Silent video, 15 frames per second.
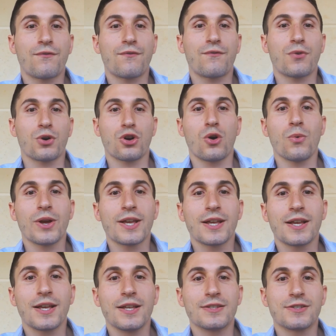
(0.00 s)

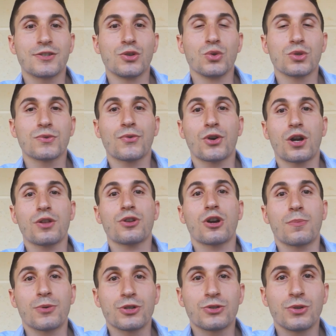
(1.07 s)
foregoing its use for other
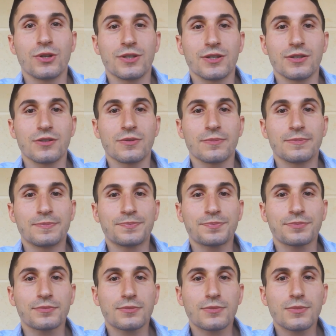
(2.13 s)
opportunities.
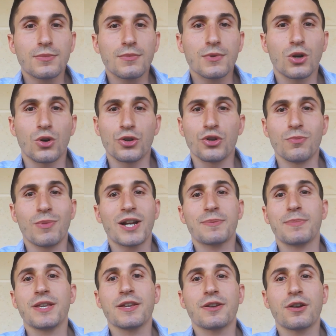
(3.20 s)
Or you might
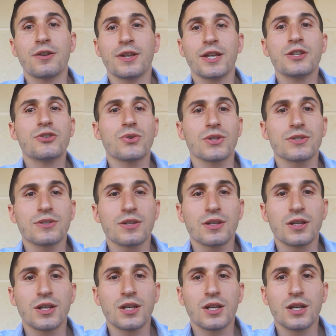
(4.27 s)
be incurring interest
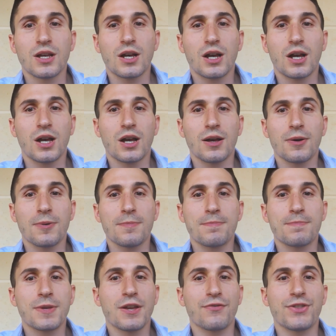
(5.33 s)

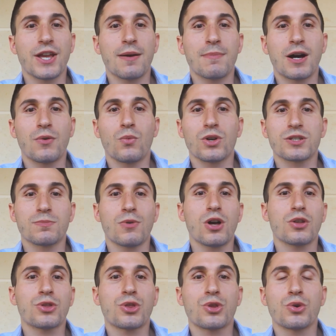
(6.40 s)
if the amount was
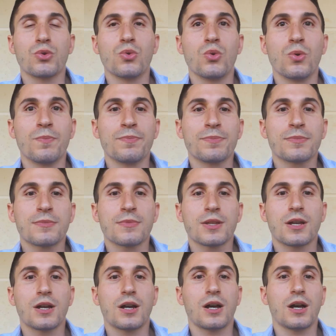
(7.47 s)
bought through
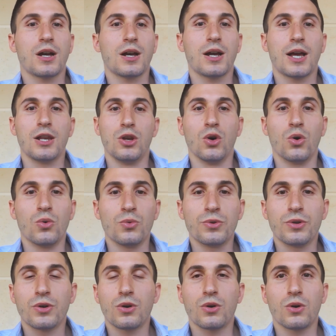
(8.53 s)
a
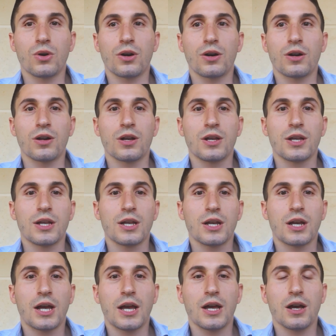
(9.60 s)
loan or
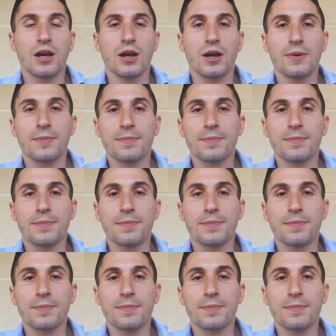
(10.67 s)
a